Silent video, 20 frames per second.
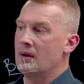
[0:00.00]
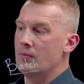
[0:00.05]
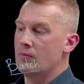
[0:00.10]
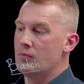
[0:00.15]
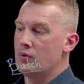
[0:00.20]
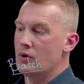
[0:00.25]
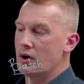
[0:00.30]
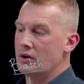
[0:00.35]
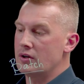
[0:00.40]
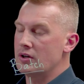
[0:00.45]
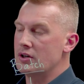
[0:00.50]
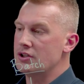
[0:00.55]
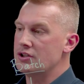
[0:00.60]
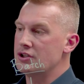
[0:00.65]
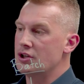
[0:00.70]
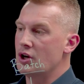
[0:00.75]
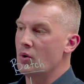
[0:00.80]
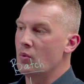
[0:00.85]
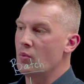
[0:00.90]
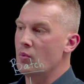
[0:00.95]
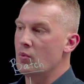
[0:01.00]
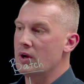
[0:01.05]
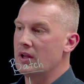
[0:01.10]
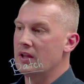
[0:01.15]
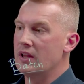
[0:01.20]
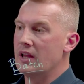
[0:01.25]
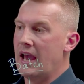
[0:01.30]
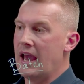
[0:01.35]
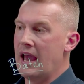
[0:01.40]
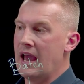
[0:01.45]
brokers
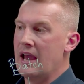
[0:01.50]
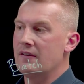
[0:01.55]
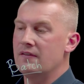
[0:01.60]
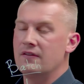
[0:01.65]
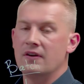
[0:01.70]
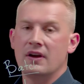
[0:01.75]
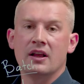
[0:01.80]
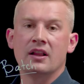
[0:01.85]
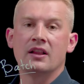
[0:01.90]
will have